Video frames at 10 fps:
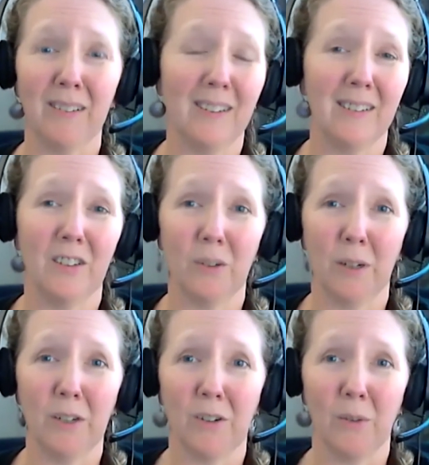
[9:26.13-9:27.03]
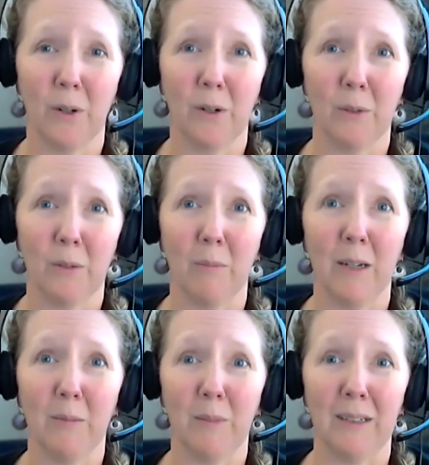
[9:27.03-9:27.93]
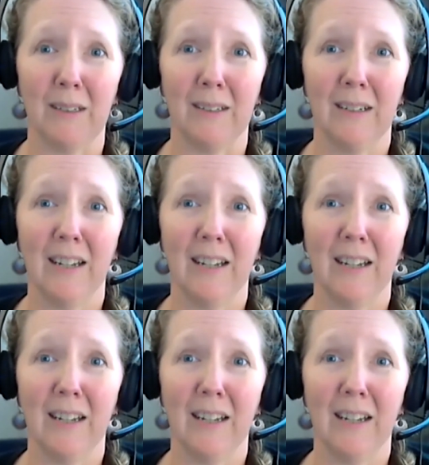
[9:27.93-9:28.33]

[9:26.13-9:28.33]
in a situation where we might be